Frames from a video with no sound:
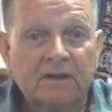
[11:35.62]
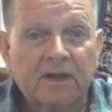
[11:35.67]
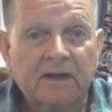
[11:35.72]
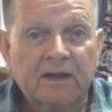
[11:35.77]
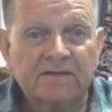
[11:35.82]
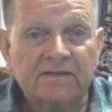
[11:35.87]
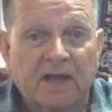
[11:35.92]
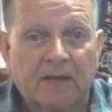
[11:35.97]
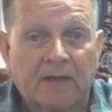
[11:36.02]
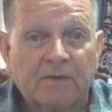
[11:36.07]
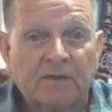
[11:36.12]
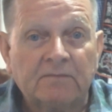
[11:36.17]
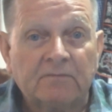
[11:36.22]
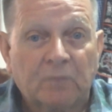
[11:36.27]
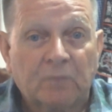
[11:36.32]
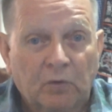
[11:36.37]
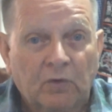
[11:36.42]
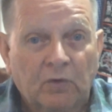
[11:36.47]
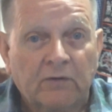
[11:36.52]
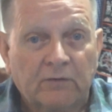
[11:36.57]

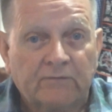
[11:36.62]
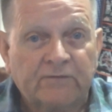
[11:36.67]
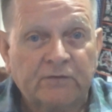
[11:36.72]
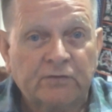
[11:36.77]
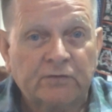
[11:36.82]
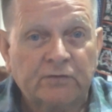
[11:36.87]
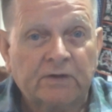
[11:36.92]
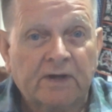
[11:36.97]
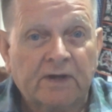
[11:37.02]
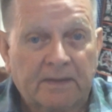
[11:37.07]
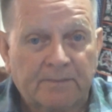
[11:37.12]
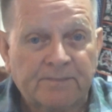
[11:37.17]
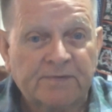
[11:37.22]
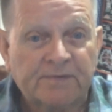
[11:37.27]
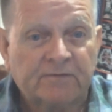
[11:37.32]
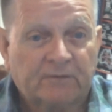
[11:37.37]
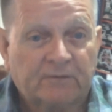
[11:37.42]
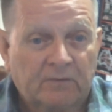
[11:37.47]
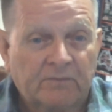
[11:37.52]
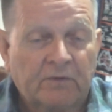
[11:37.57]
examine more of her
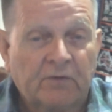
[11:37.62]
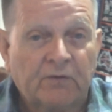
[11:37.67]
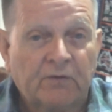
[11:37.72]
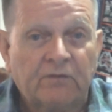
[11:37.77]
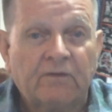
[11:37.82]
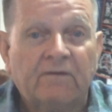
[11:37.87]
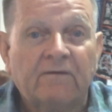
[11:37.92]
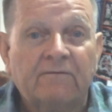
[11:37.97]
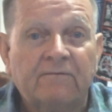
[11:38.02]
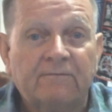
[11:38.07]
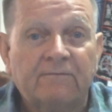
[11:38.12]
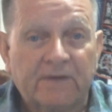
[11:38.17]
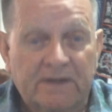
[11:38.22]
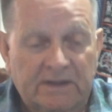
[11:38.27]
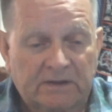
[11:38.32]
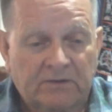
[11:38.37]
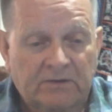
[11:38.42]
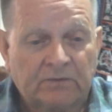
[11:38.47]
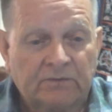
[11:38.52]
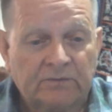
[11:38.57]
clips from her
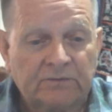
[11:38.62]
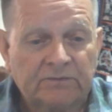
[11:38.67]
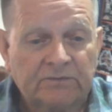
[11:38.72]
video.